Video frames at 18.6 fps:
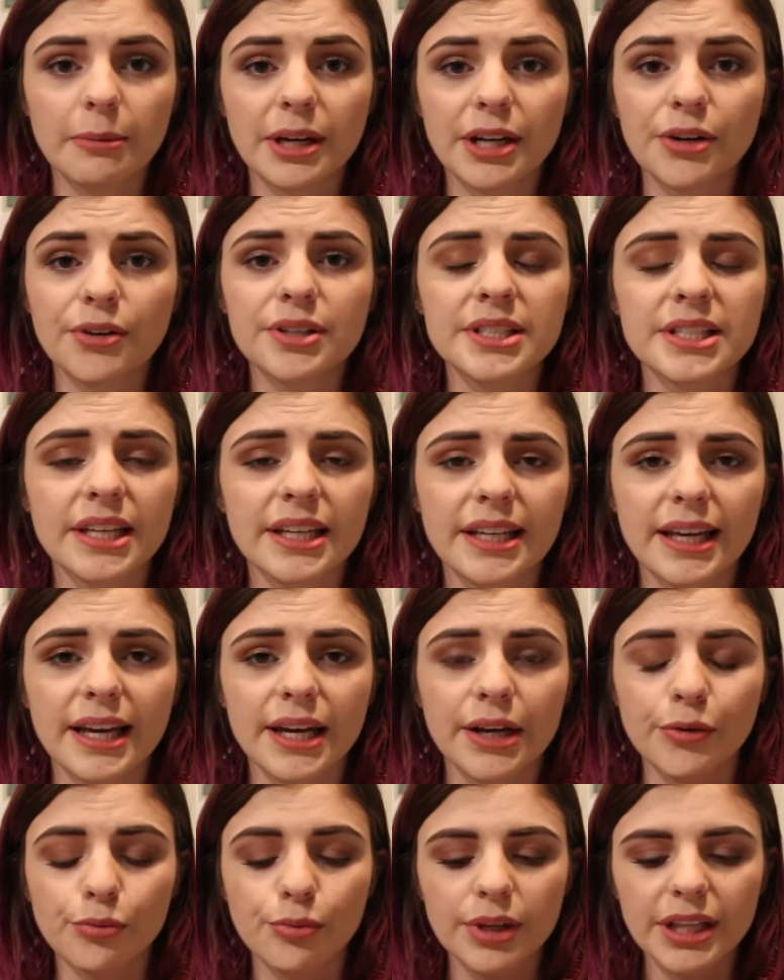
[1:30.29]
I noticed that he had
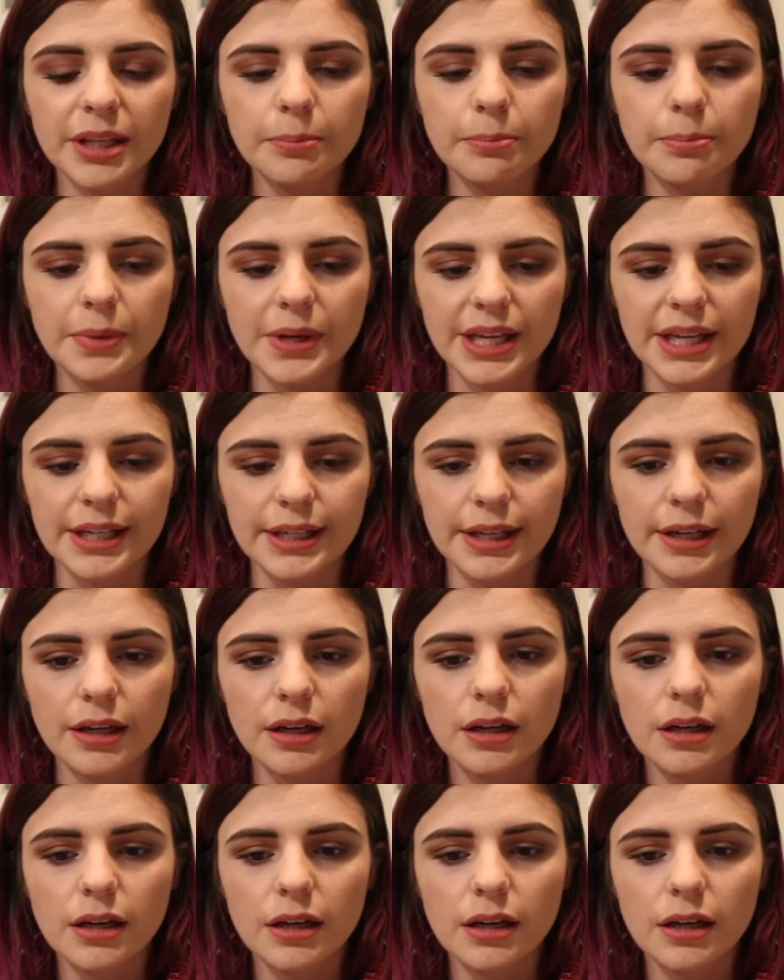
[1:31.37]
a really big